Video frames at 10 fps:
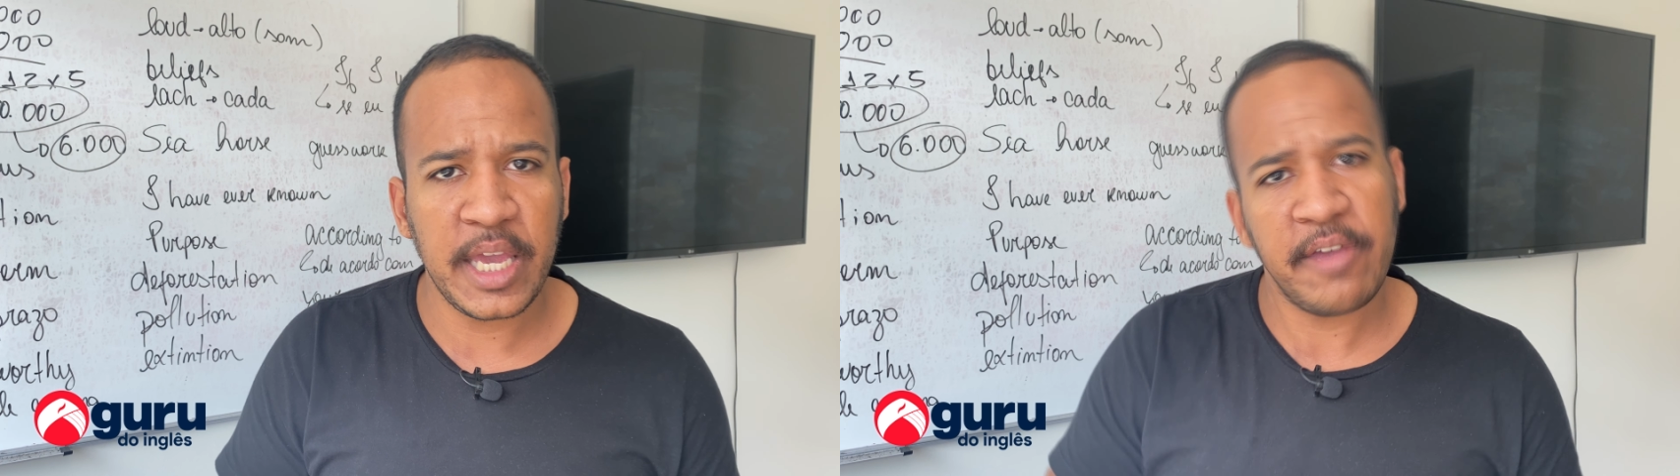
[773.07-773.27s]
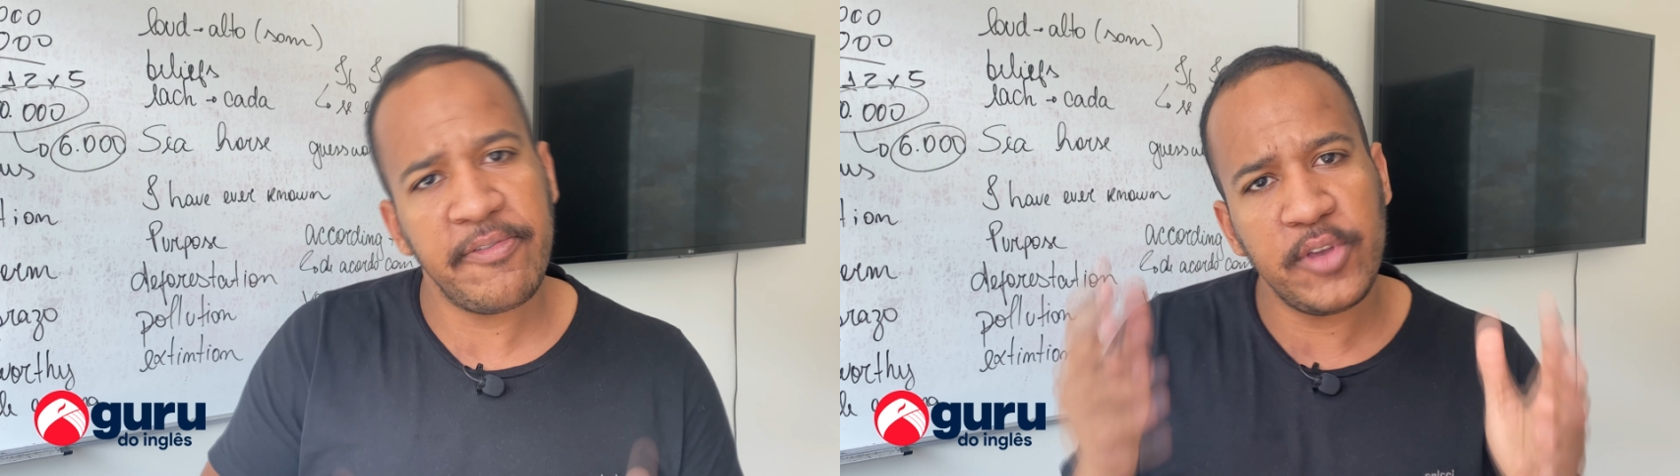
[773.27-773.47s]

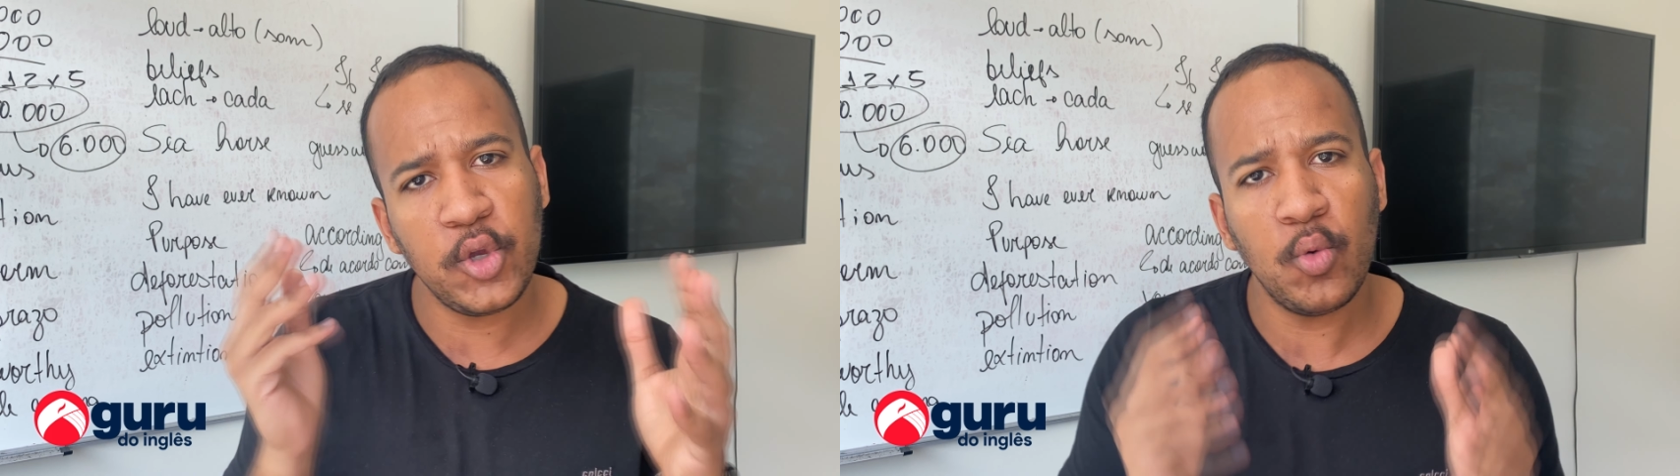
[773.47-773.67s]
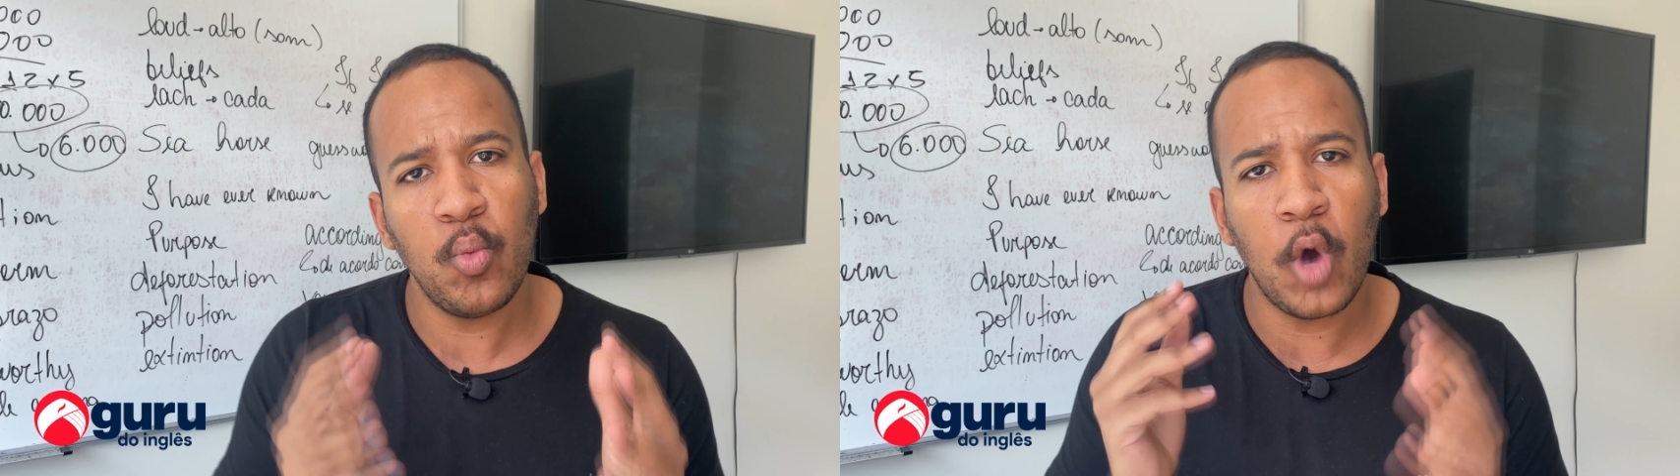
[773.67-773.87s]
if you
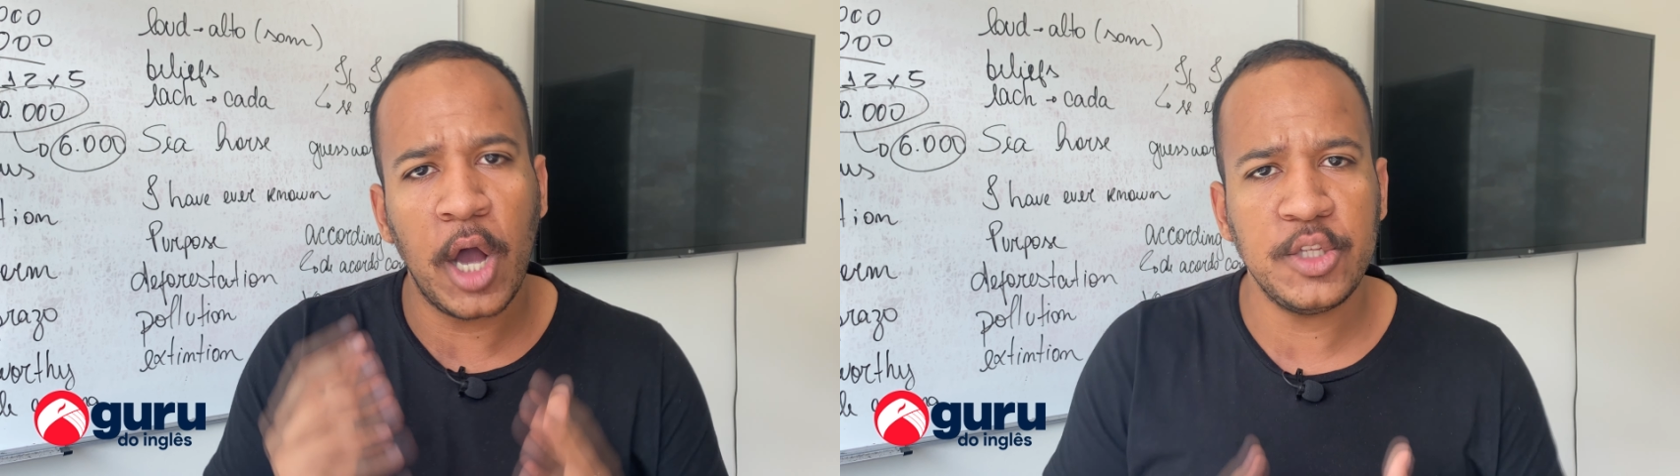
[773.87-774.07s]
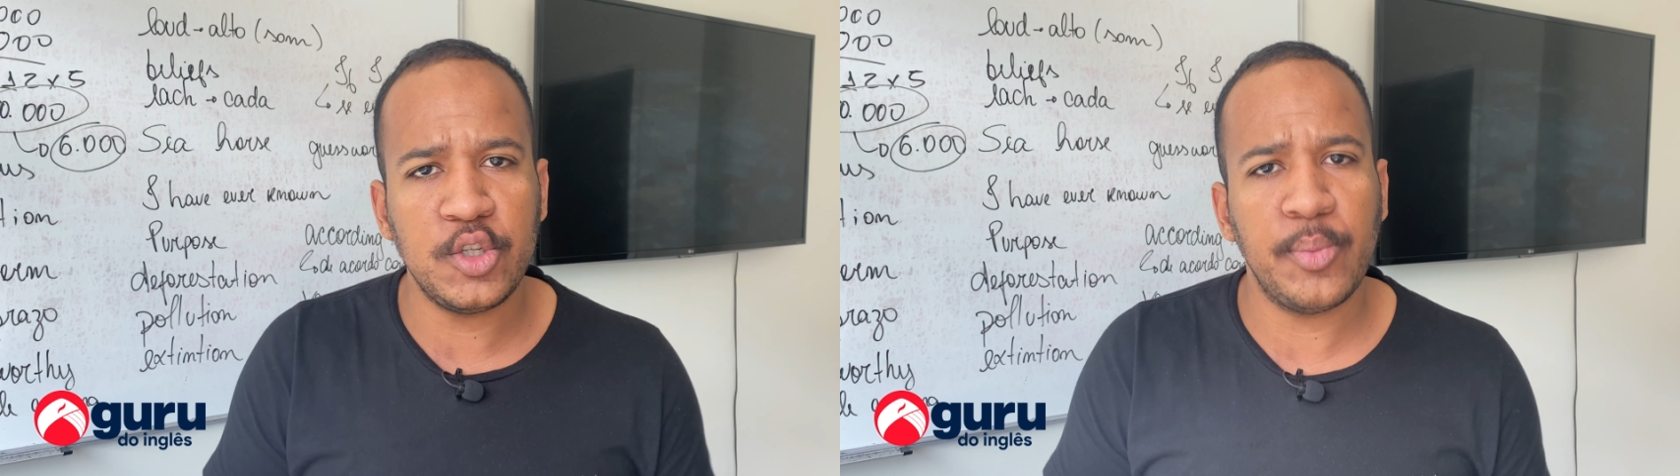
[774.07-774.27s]

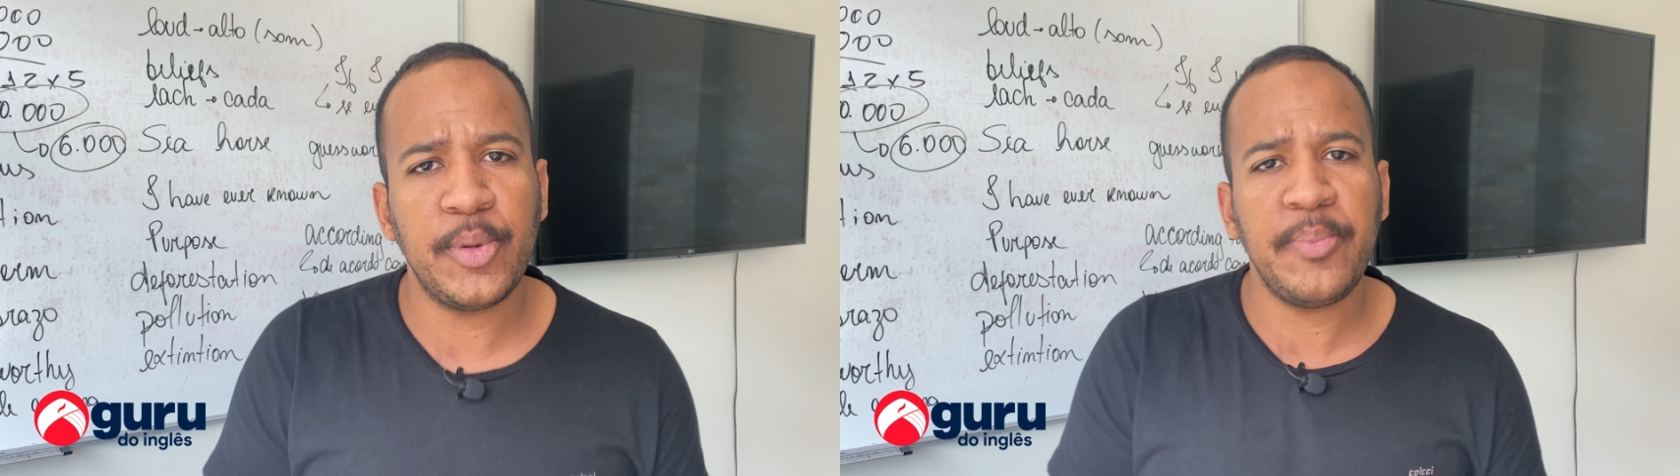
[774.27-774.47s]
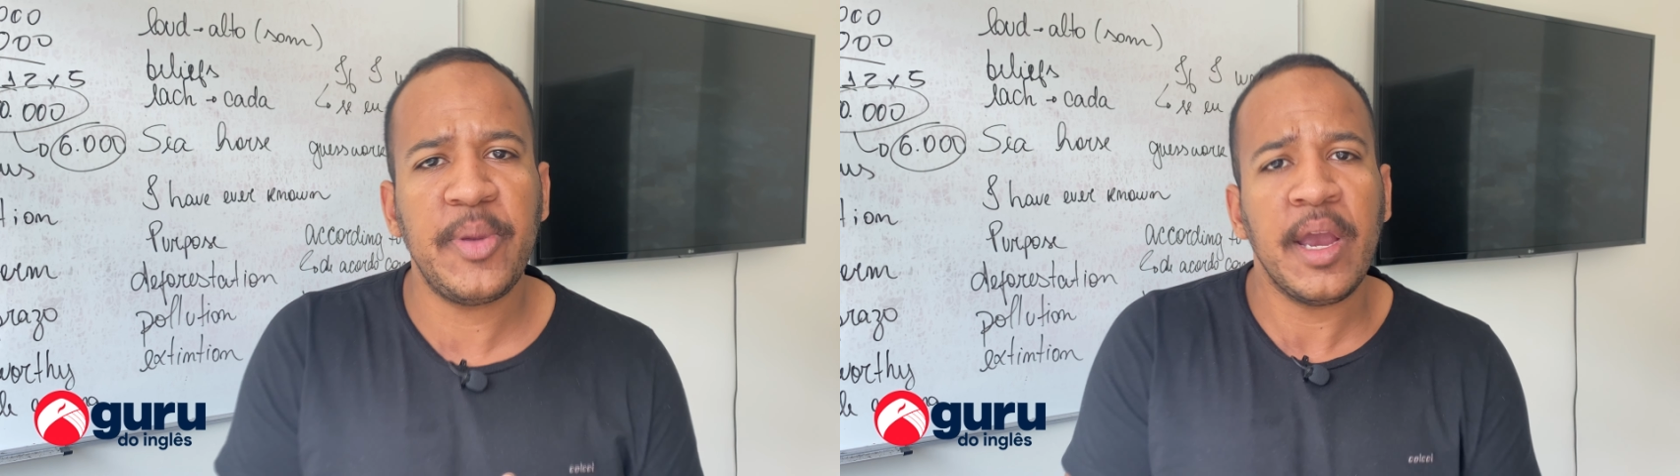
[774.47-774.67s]
want to
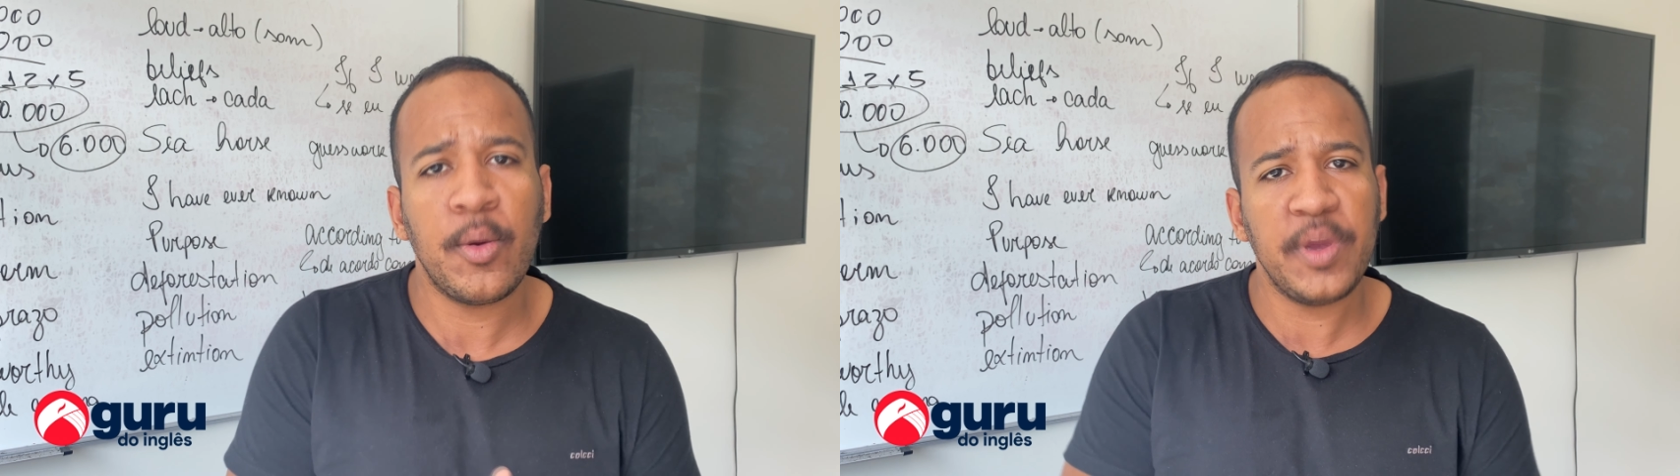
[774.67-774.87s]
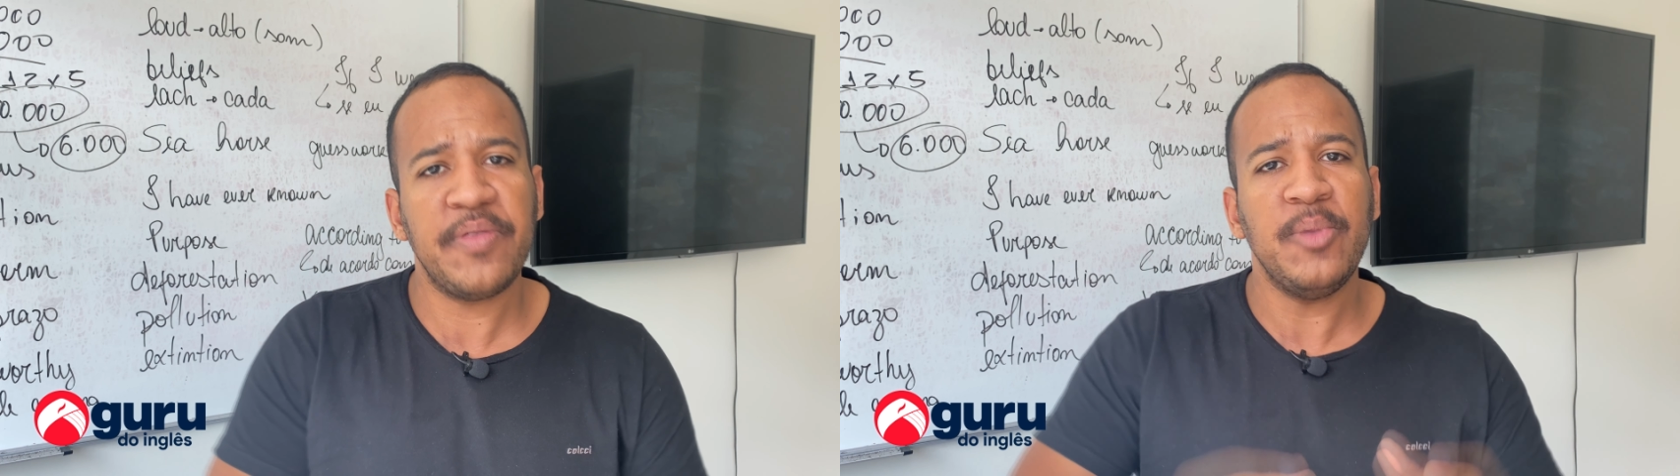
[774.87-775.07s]
prepare
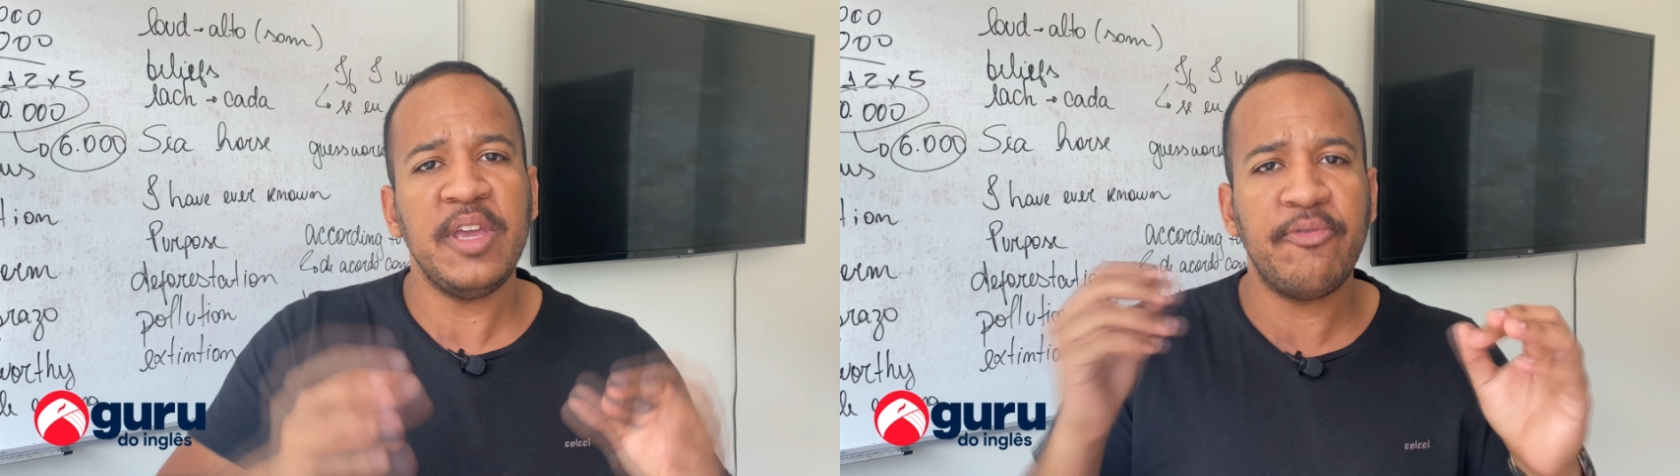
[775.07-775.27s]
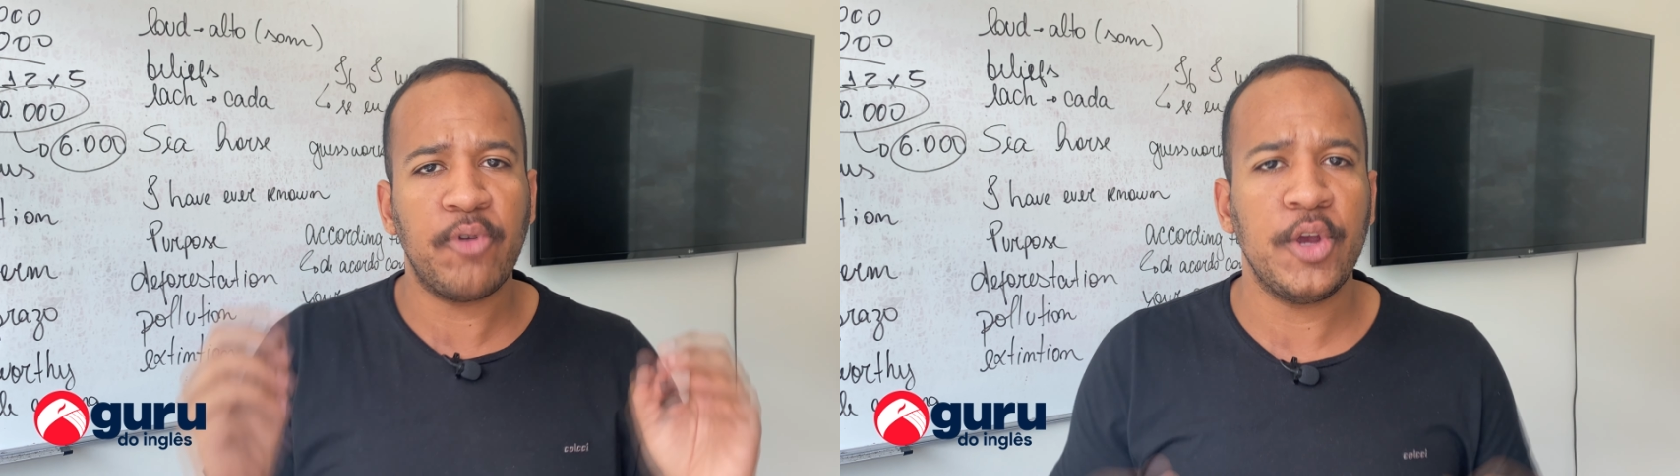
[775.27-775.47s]
with me for